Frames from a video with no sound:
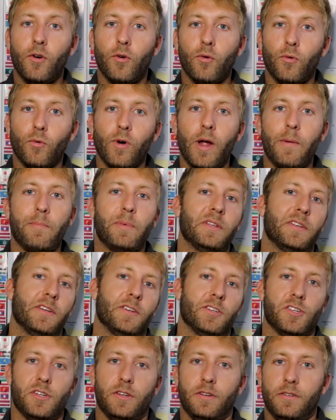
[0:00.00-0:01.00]

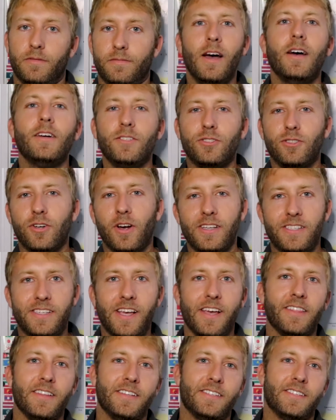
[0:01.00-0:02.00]
Repetition. Try
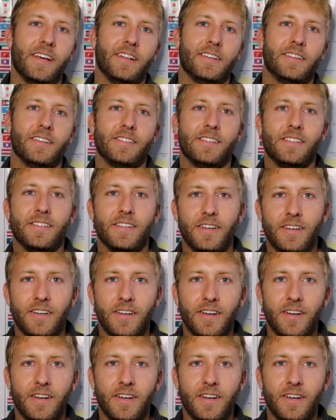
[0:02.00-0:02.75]
saying this sentence.